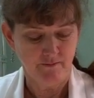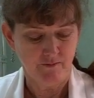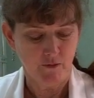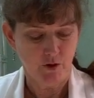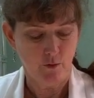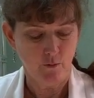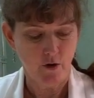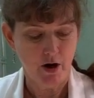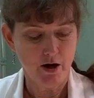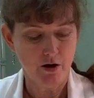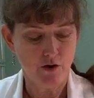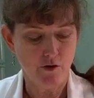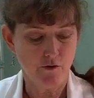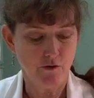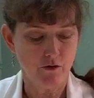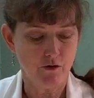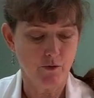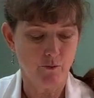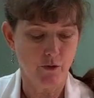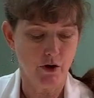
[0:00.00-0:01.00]
Right over
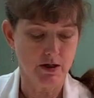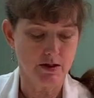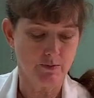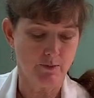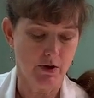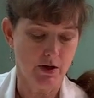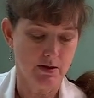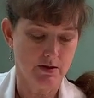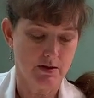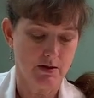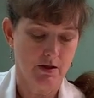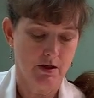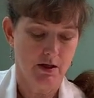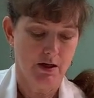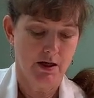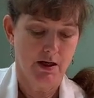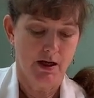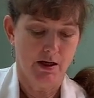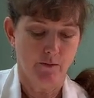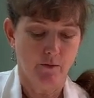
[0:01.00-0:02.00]
the breast buds.
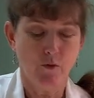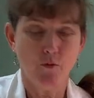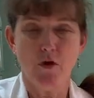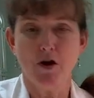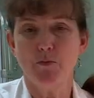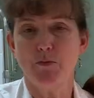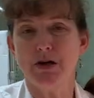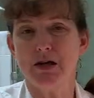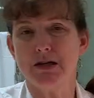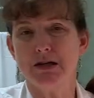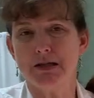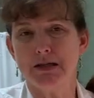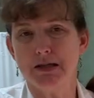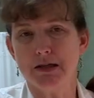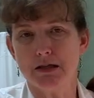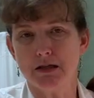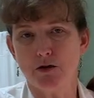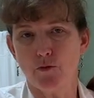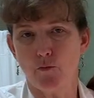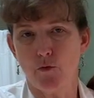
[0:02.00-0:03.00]
We want to be
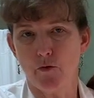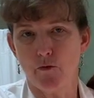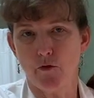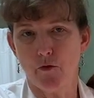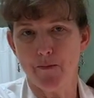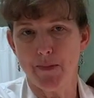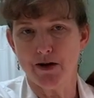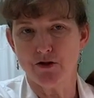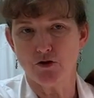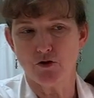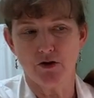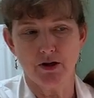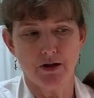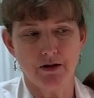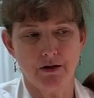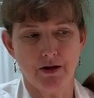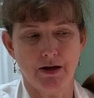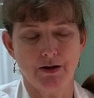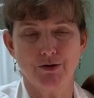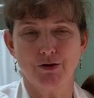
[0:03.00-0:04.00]
consistent where we're measuring
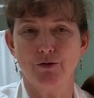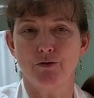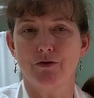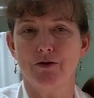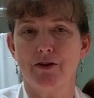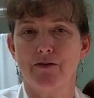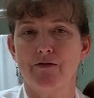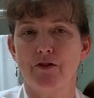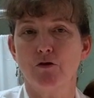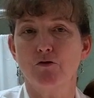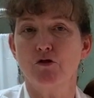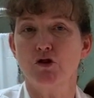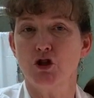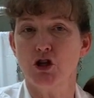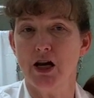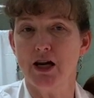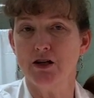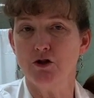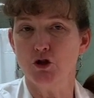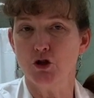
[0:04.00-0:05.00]
things so that if there's
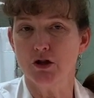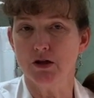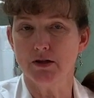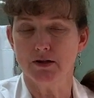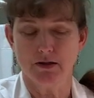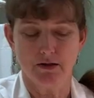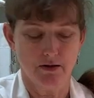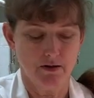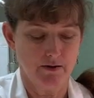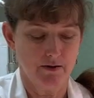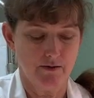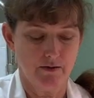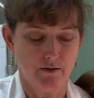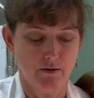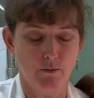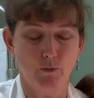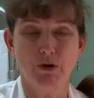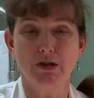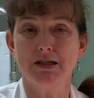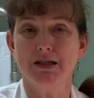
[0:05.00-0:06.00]
changes
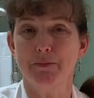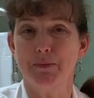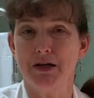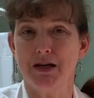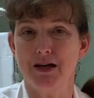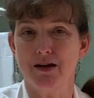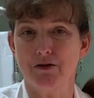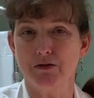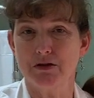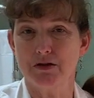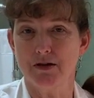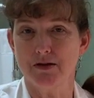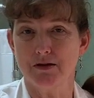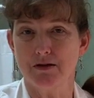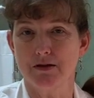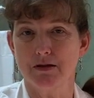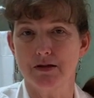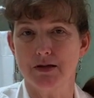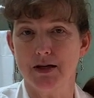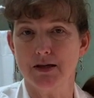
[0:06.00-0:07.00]
when somebody else does an
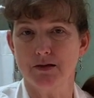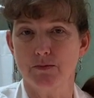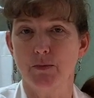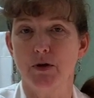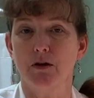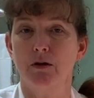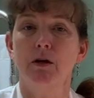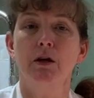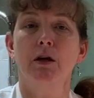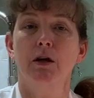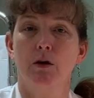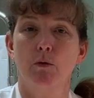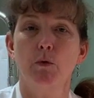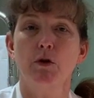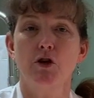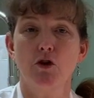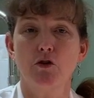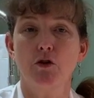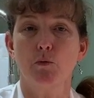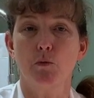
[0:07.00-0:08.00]
assessment, we
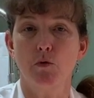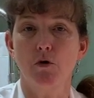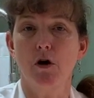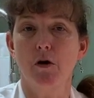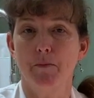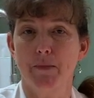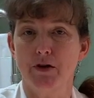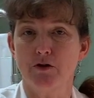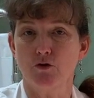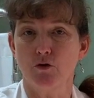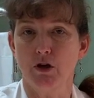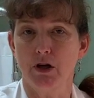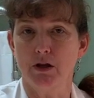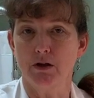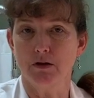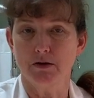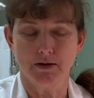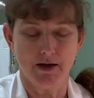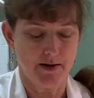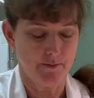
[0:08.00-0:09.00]
know that we're all measuring in
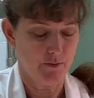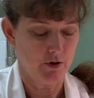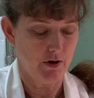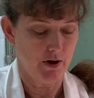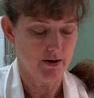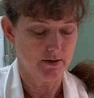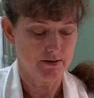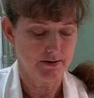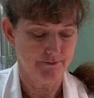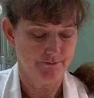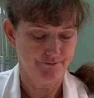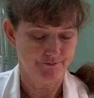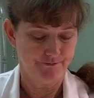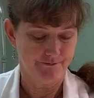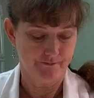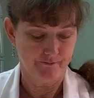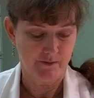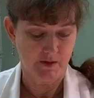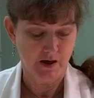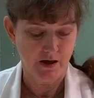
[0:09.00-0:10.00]
the same place.
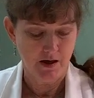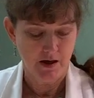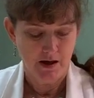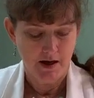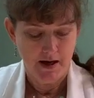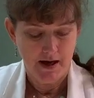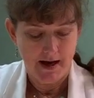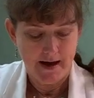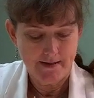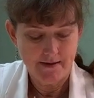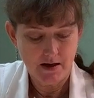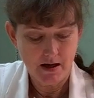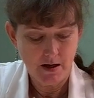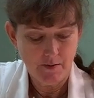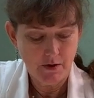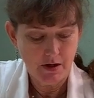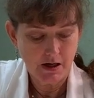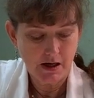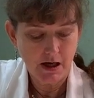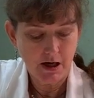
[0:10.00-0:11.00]
And then I'm
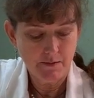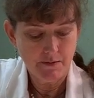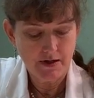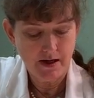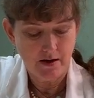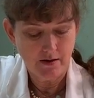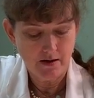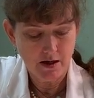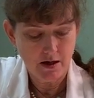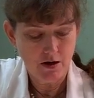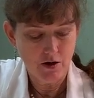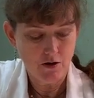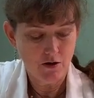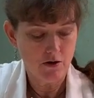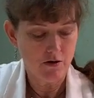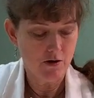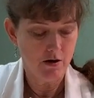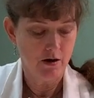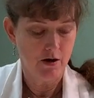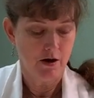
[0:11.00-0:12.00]
going to come down
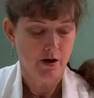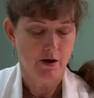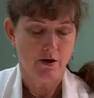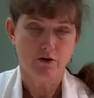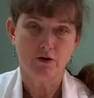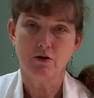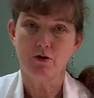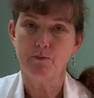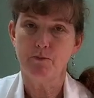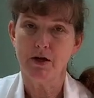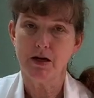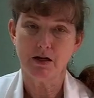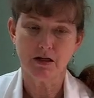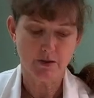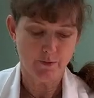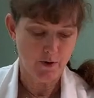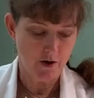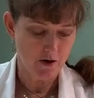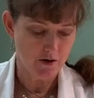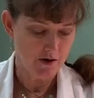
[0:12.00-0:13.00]
here to the biggest
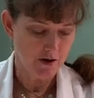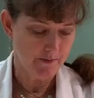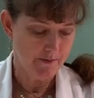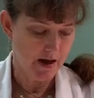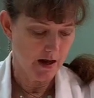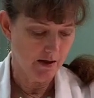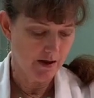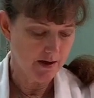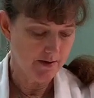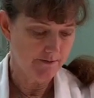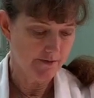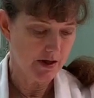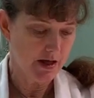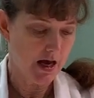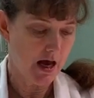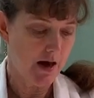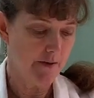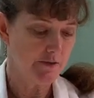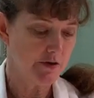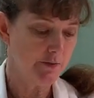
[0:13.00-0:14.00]
part of the belly, the
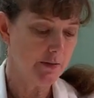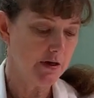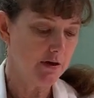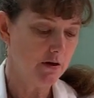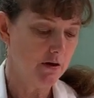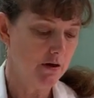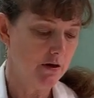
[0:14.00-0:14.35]
abdomen,